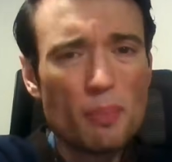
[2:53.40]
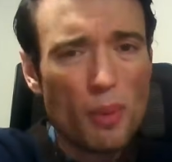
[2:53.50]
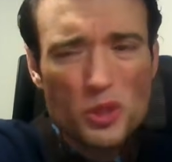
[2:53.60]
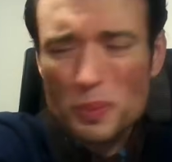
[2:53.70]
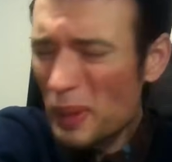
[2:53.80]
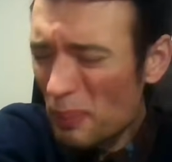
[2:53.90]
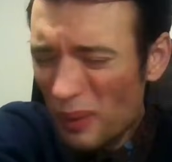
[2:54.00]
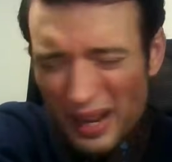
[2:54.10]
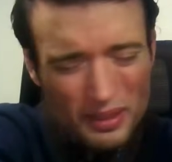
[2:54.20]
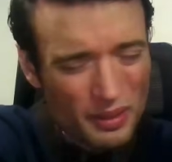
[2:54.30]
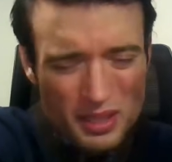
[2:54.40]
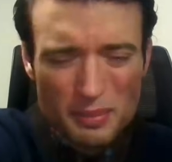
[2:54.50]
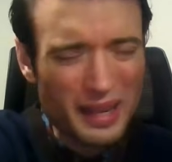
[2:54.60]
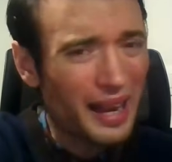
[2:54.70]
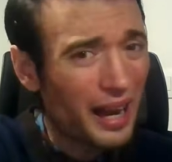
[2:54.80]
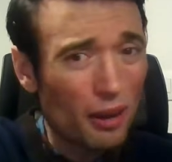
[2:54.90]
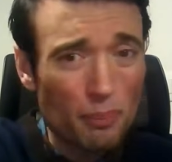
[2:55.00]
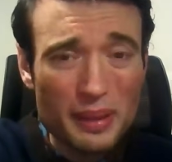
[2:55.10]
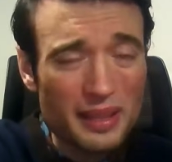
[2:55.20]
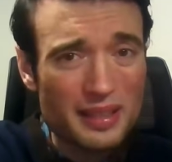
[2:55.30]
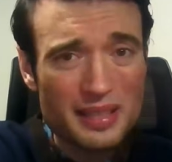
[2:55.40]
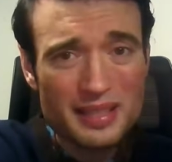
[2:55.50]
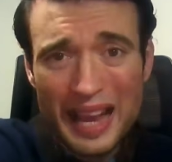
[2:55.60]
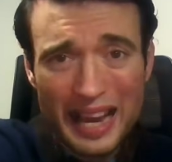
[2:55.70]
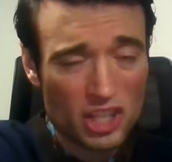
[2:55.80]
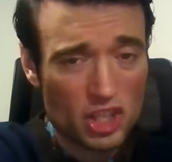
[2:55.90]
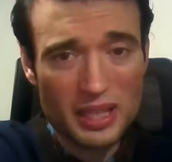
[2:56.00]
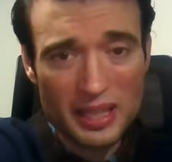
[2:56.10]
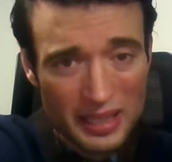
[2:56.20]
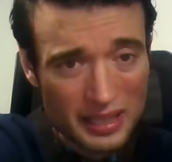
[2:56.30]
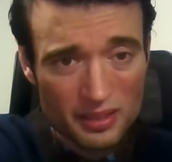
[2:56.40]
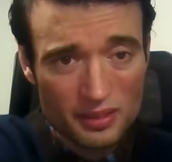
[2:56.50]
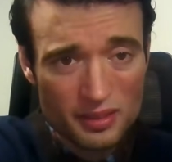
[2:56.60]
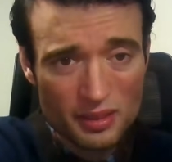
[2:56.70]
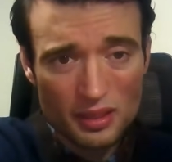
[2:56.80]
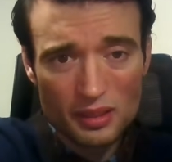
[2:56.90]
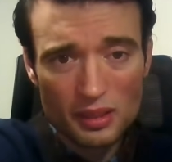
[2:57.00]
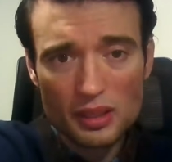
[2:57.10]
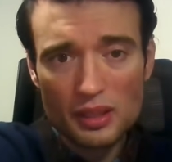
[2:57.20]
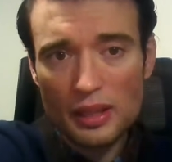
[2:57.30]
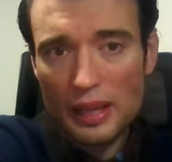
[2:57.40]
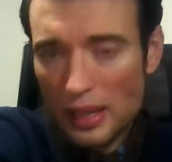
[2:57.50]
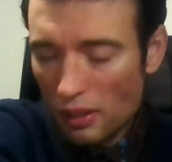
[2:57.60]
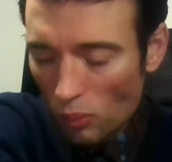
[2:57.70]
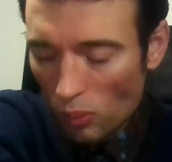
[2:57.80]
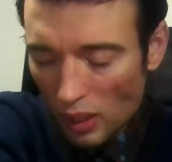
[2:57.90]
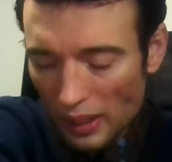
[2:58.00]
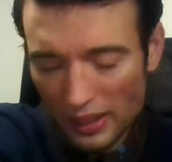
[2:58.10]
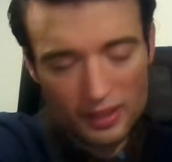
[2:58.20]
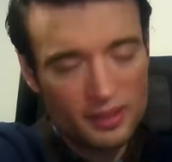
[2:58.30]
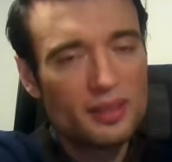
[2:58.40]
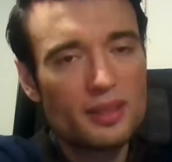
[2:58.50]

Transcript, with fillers: Most people underestimate how big this actually is and why